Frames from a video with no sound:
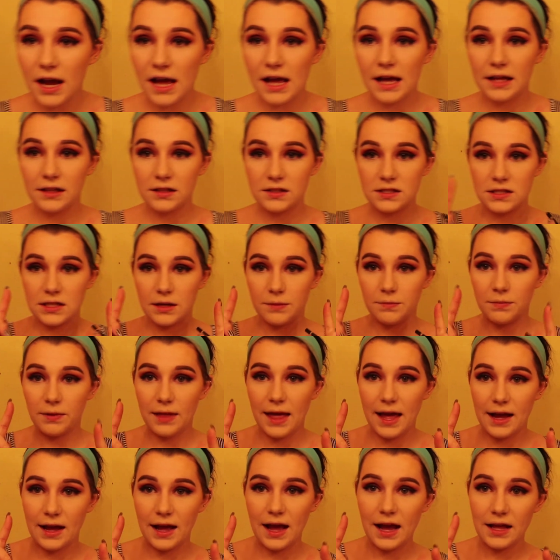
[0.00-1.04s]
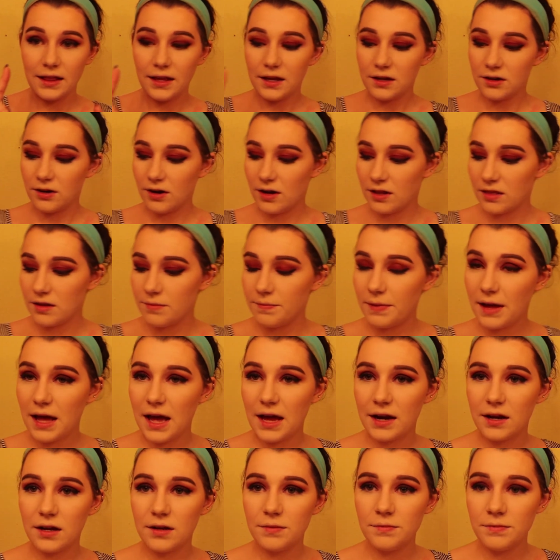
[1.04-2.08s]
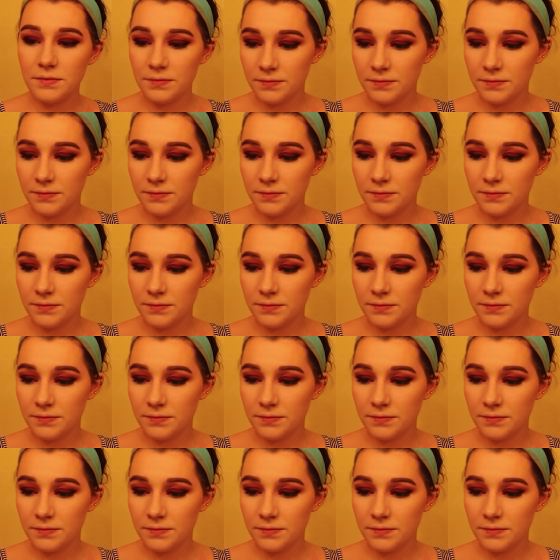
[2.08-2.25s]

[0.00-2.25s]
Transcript: on some black eyeliner on the bottom.